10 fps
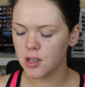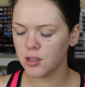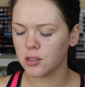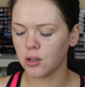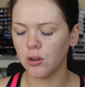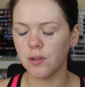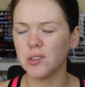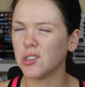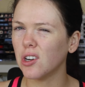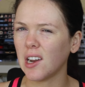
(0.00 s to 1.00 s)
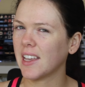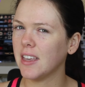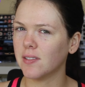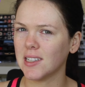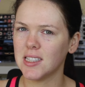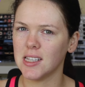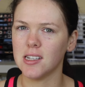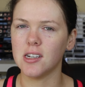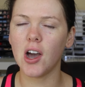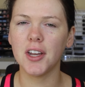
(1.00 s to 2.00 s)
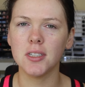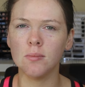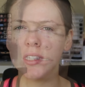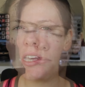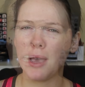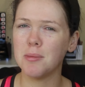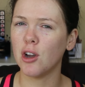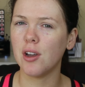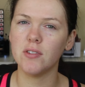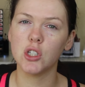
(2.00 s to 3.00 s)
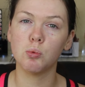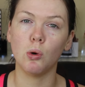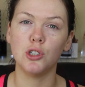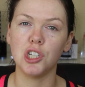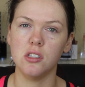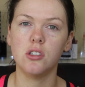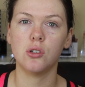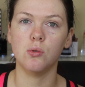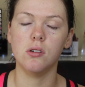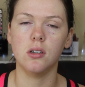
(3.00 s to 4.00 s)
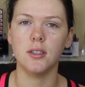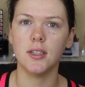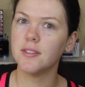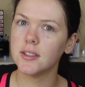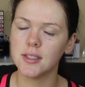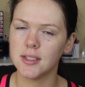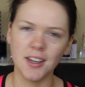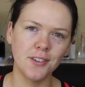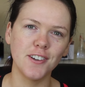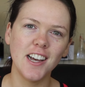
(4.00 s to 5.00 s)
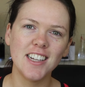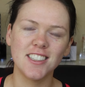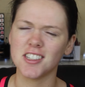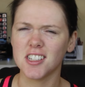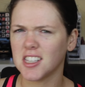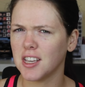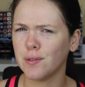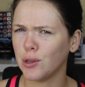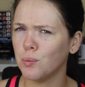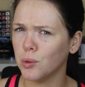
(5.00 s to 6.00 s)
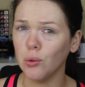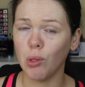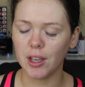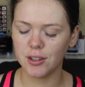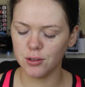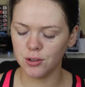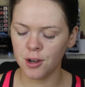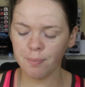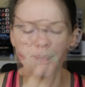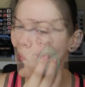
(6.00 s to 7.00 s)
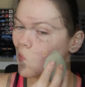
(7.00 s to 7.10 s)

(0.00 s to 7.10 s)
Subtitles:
So if you don't like heavily scented items, maybe go have a swatch in store and give it a sniff just to see if you will like it or not.